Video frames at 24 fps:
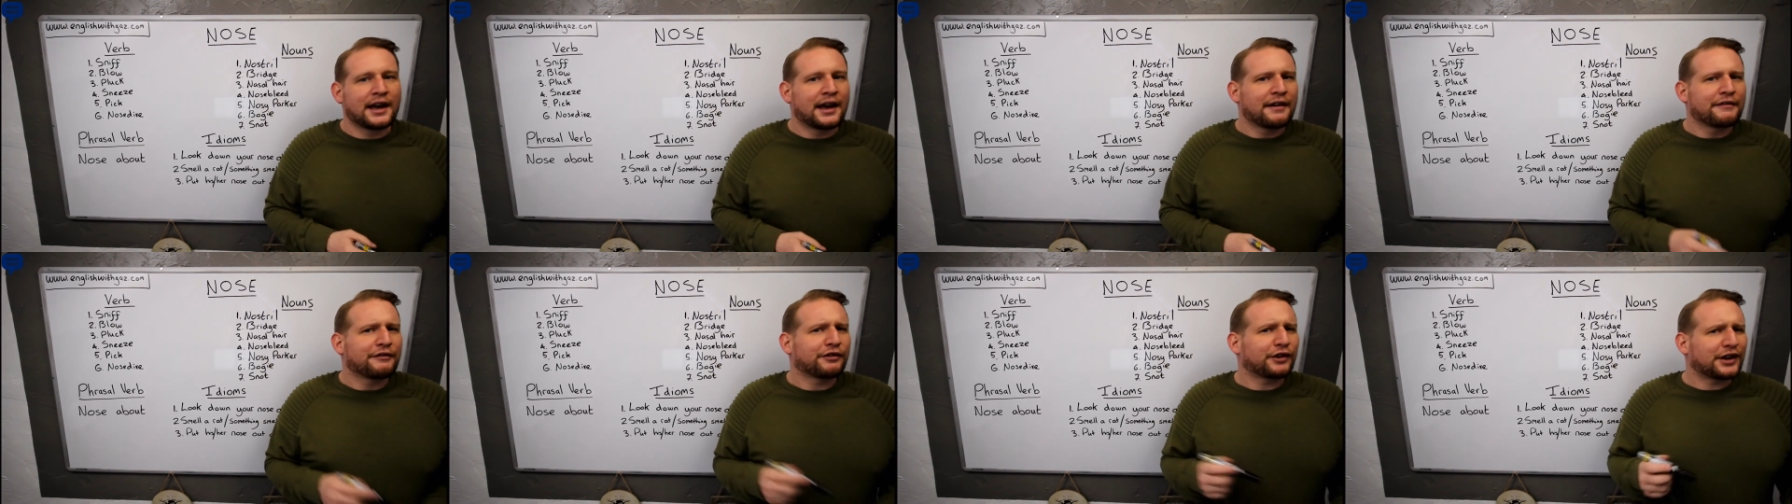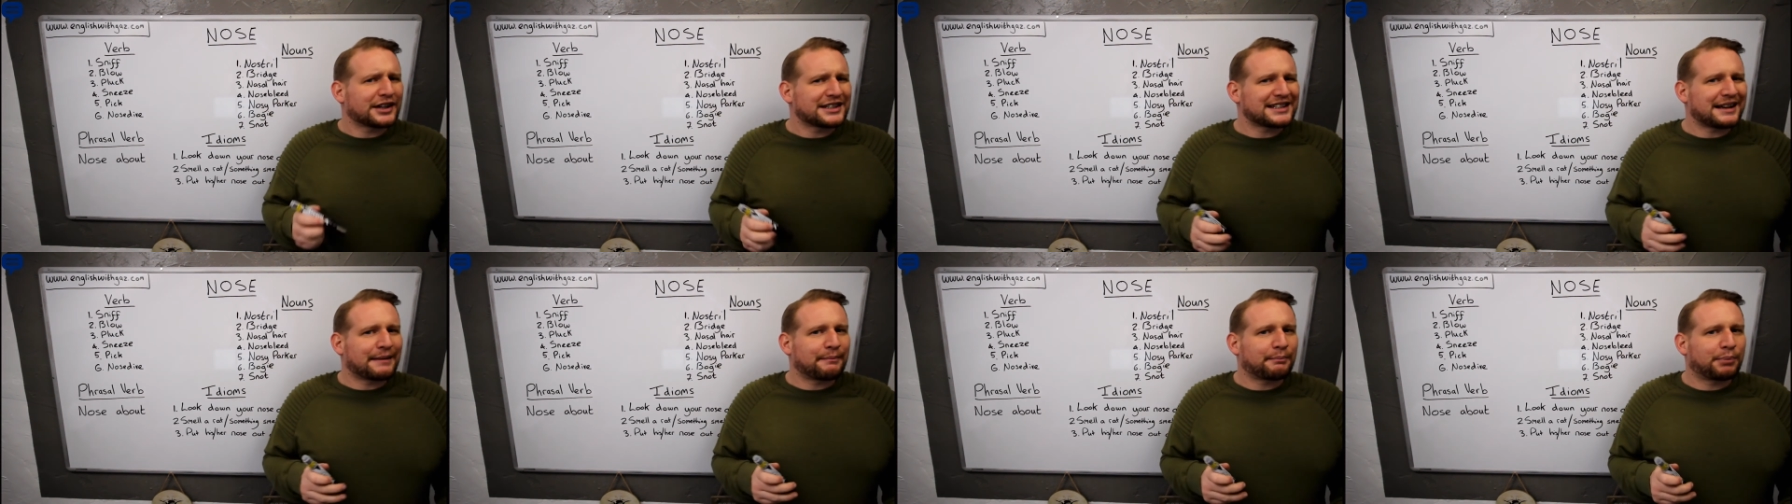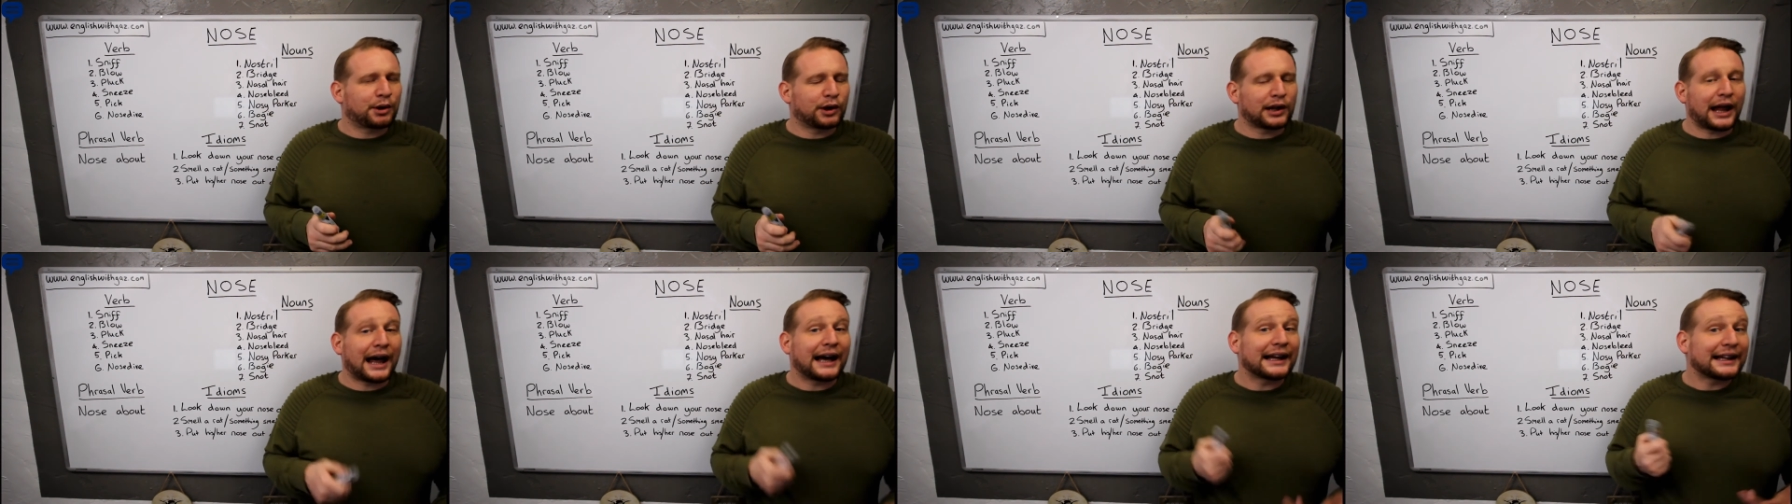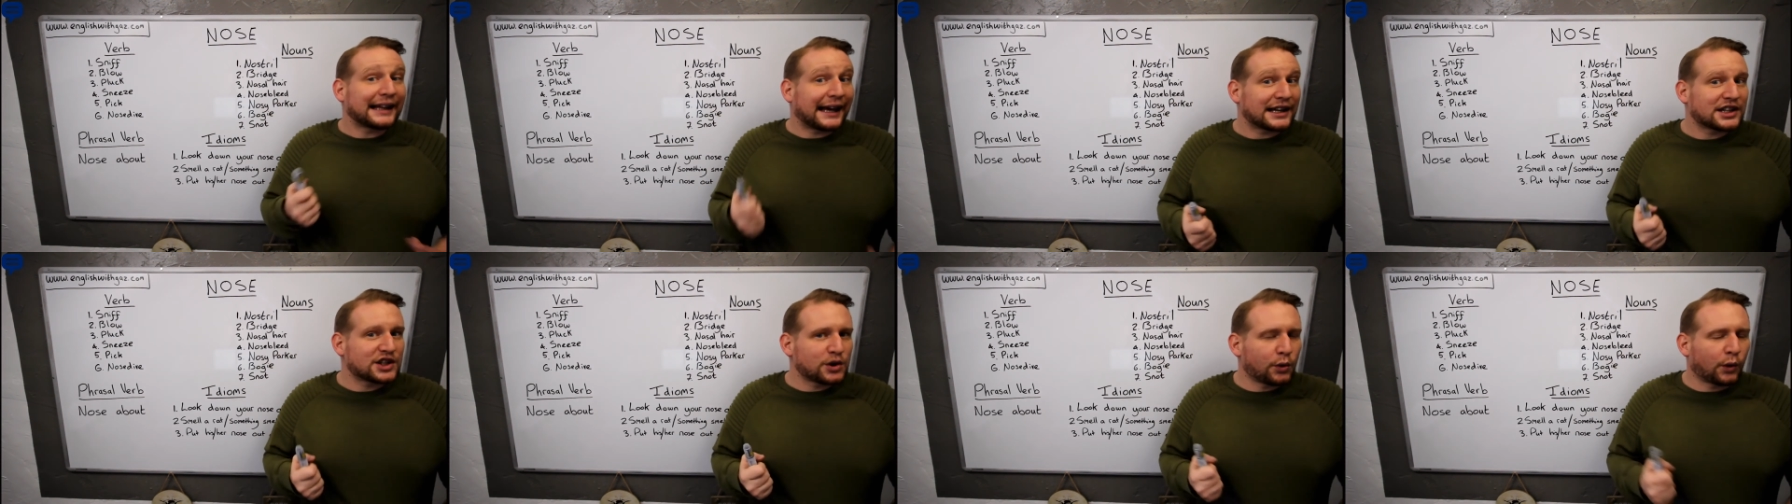For example, I
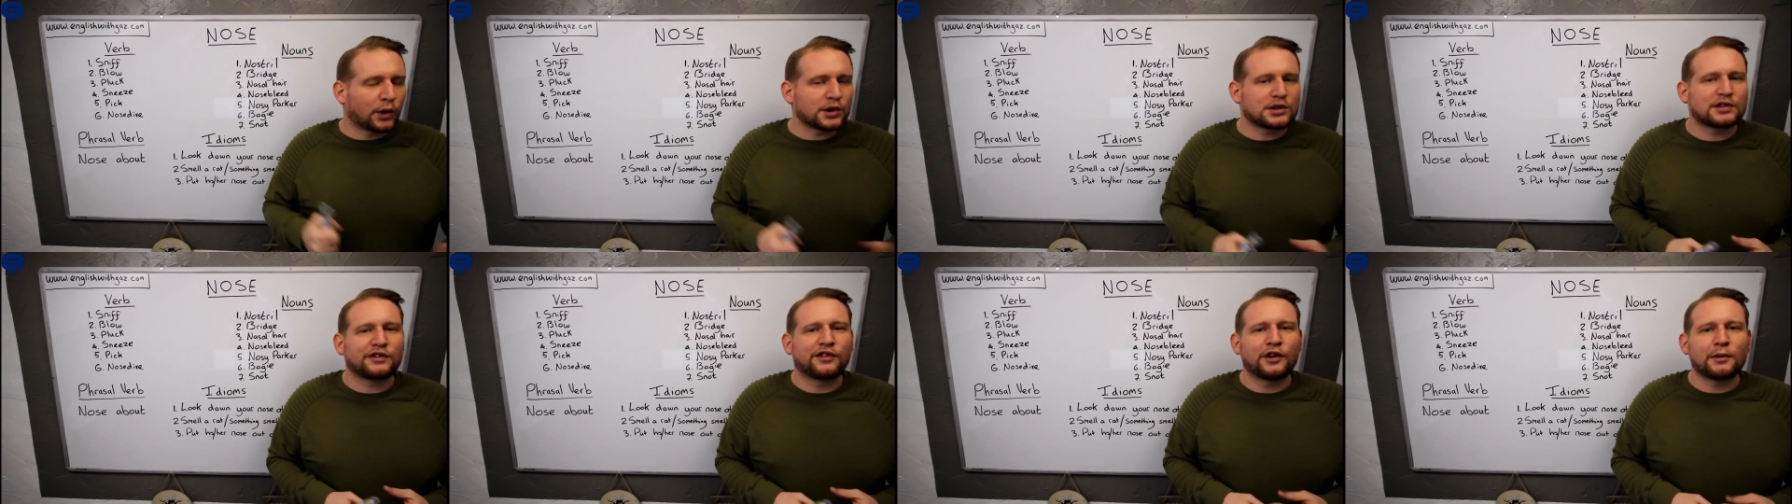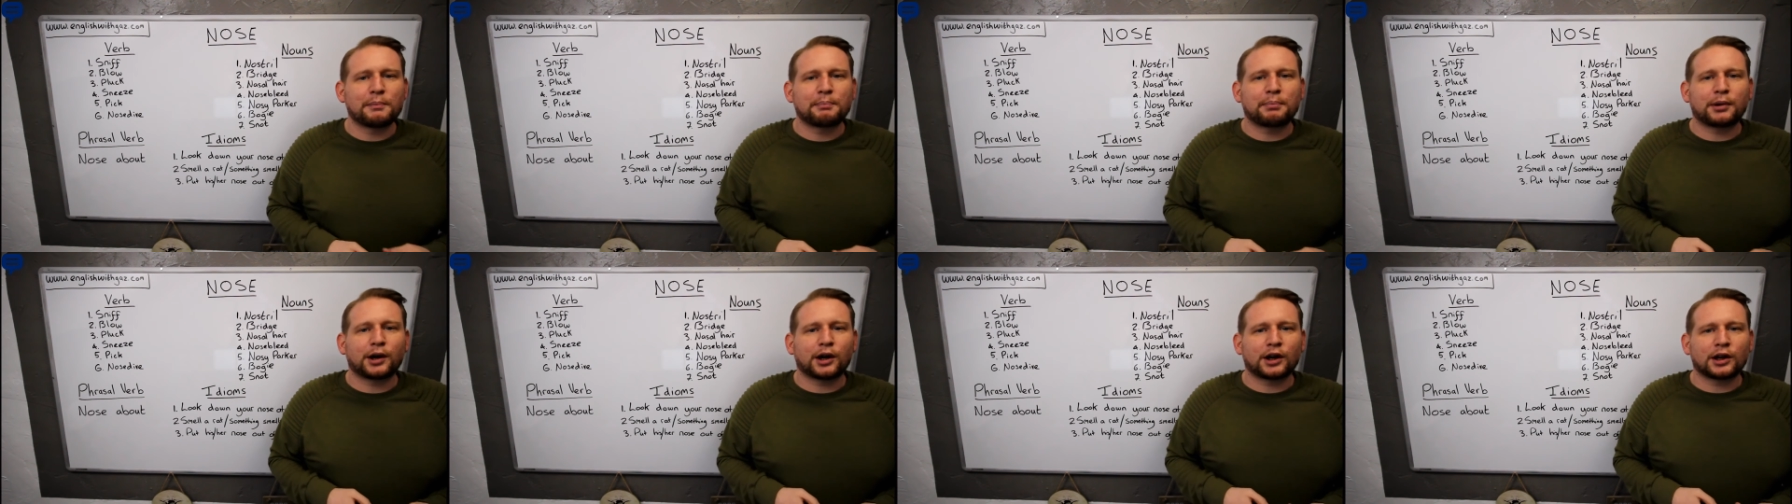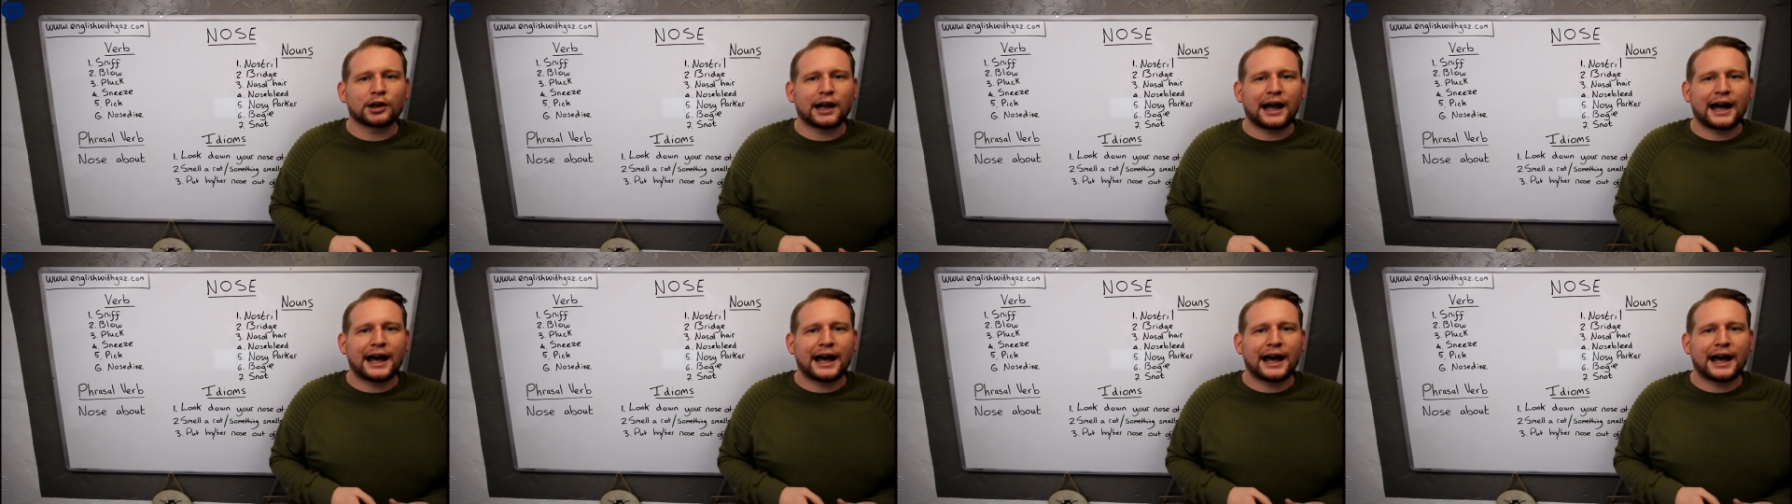like to watch football,